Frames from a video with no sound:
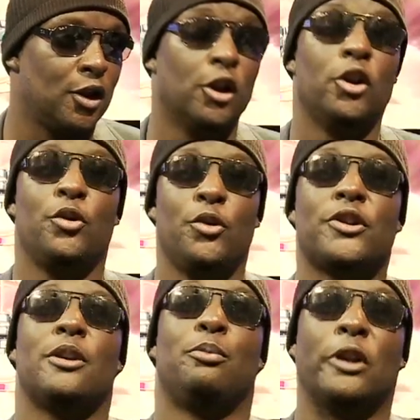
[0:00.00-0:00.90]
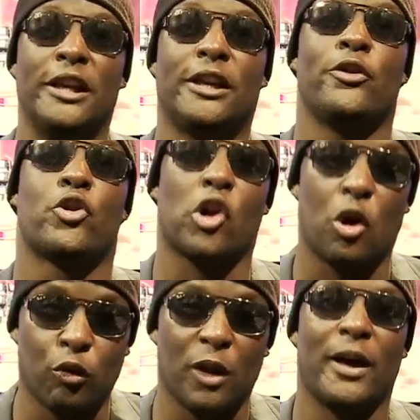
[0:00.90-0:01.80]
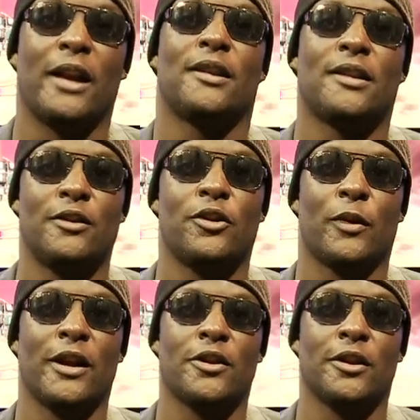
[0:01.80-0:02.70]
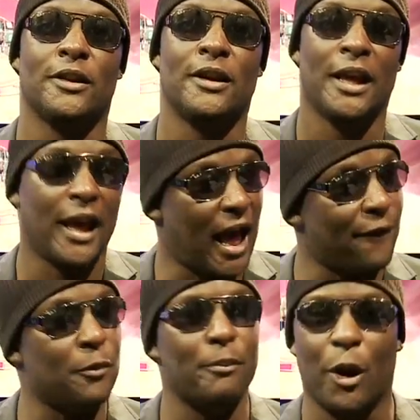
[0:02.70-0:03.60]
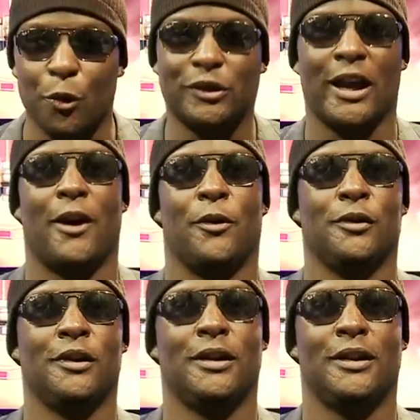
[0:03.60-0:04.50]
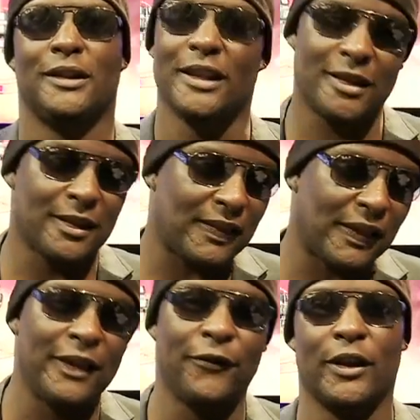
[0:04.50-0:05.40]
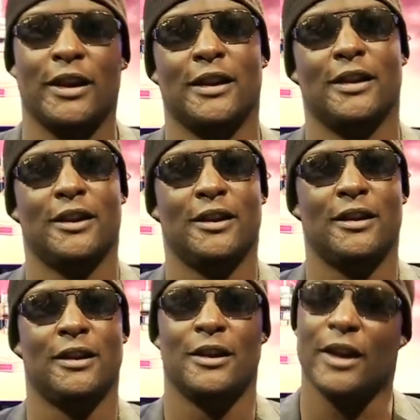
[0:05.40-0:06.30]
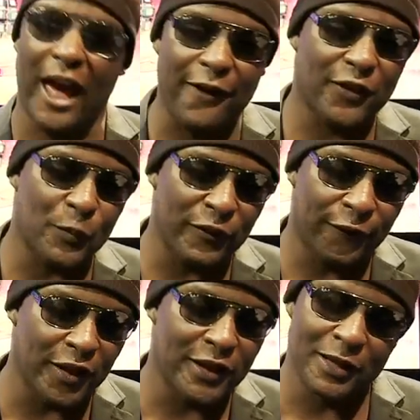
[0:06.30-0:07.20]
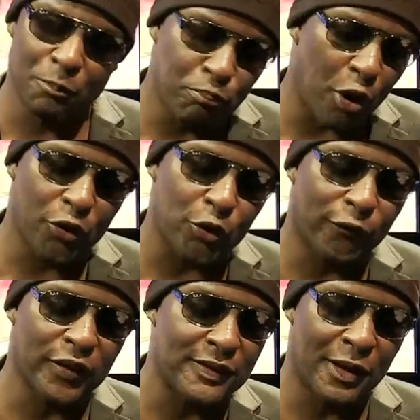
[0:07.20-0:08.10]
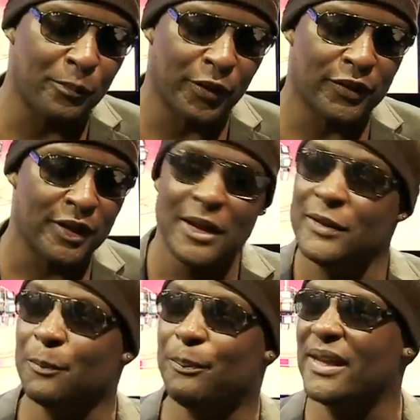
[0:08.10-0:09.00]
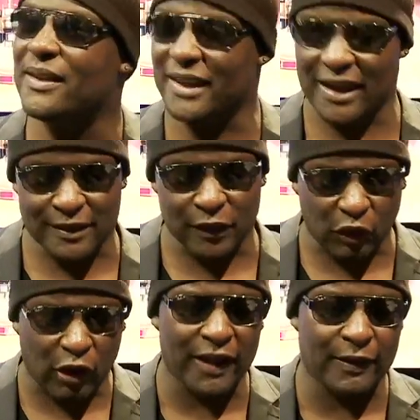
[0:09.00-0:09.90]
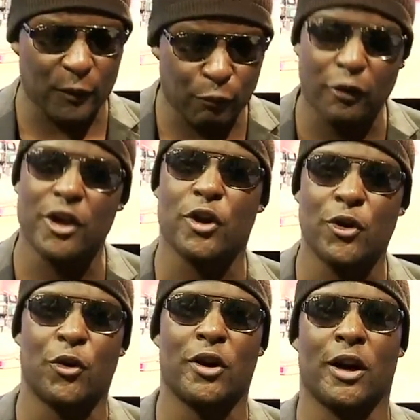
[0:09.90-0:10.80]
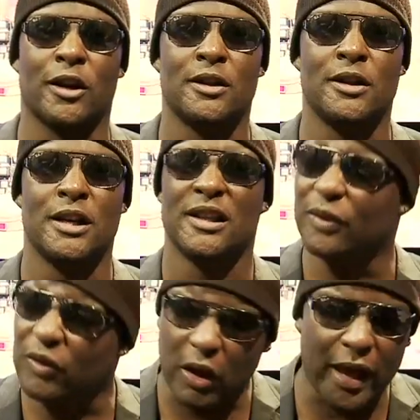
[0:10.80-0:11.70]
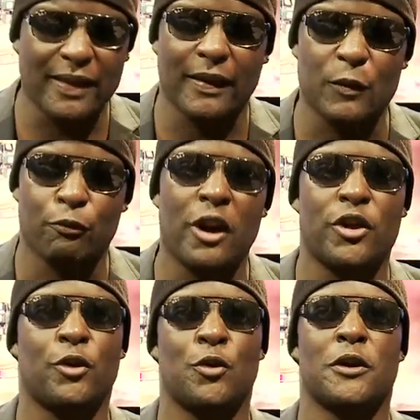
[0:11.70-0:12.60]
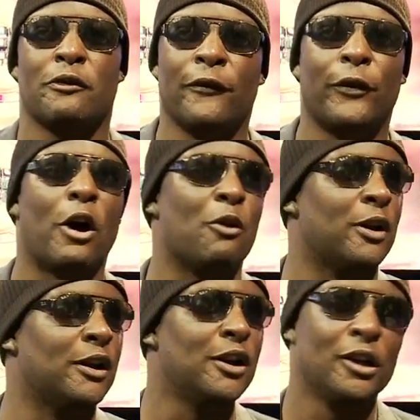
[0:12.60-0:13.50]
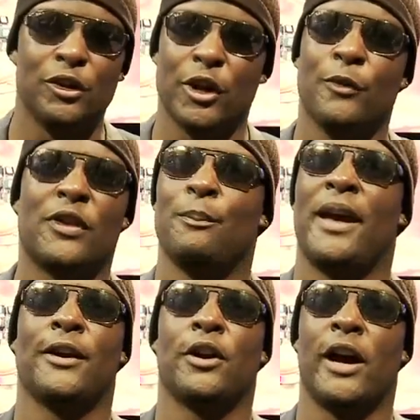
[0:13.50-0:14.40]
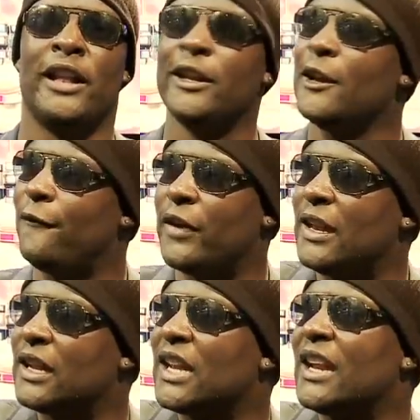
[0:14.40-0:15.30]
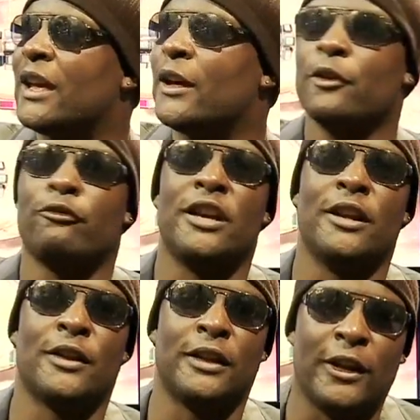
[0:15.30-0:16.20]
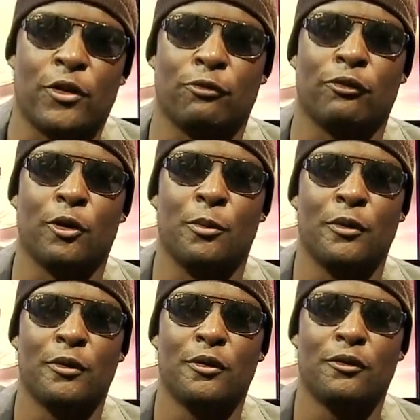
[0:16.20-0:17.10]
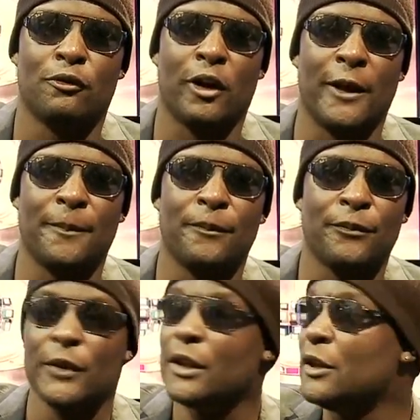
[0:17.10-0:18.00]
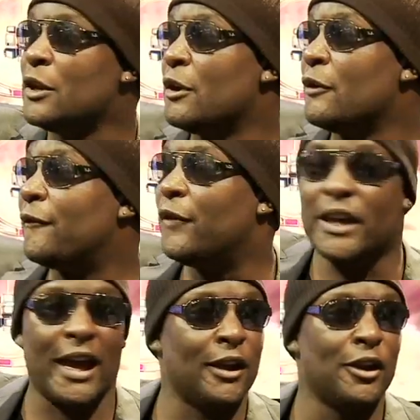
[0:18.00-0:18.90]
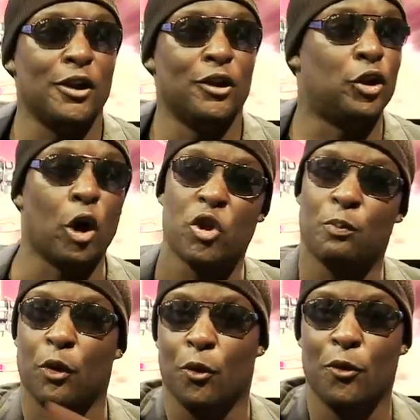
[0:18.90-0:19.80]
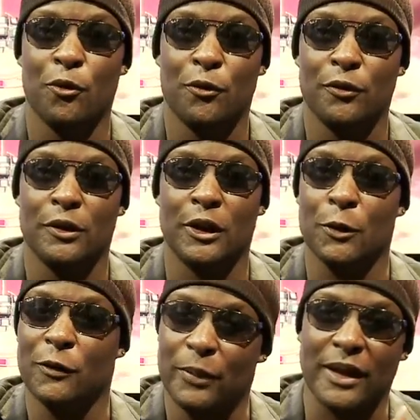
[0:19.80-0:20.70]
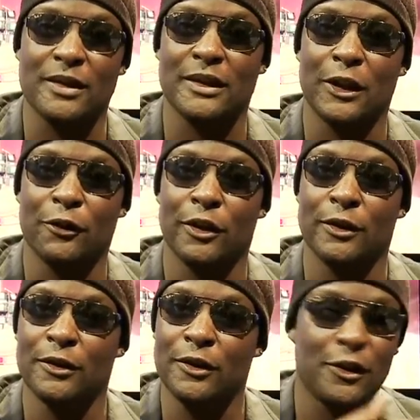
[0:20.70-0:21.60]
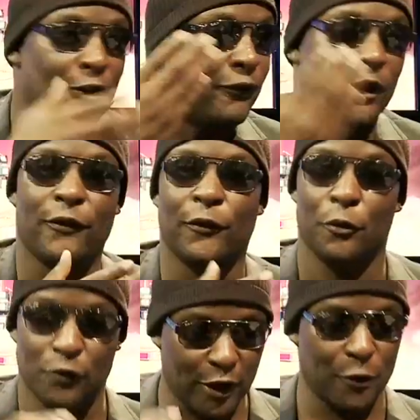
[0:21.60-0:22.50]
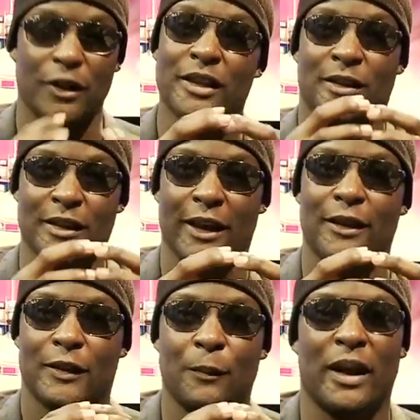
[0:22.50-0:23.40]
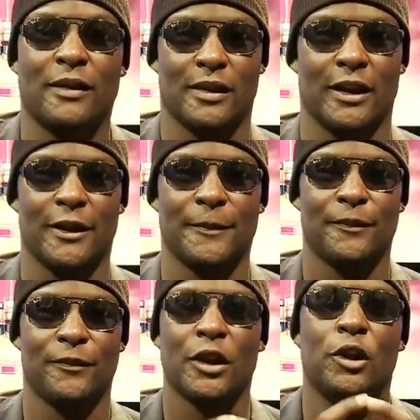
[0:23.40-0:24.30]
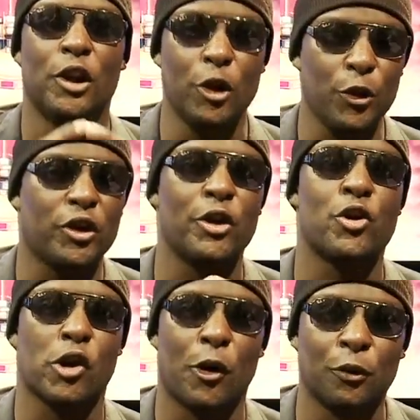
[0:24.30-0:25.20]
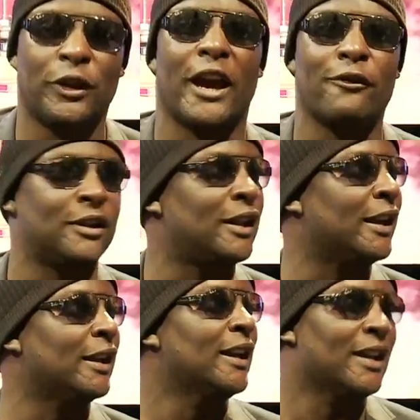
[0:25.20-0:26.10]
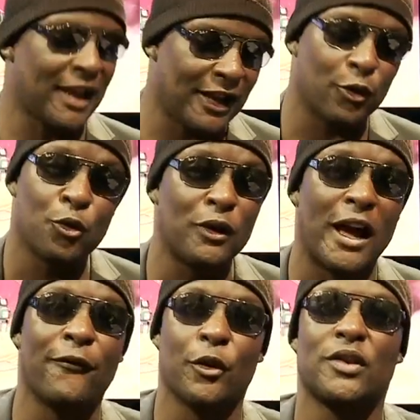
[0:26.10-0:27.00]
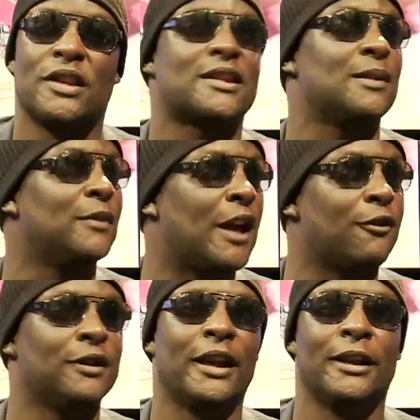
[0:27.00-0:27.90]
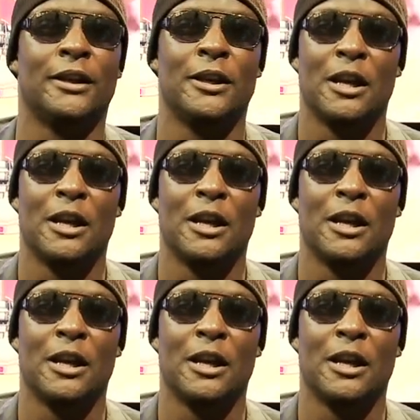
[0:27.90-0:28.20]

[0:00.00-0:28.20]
Lose complete control about the situation. Have a meltdown. This is TV. You have to be thinking box office numbers. The bedsit is the tightest pressure cooker. The tightest pressure cooker environment known to mankind. Forget the gladiators arenas in ancient Rome, right? Forget dodgeball, you know, with Ben Stiller and Vince Vaughn. No, this is it, the bedsit. Lose control there and then. Get it all out of your system there and then.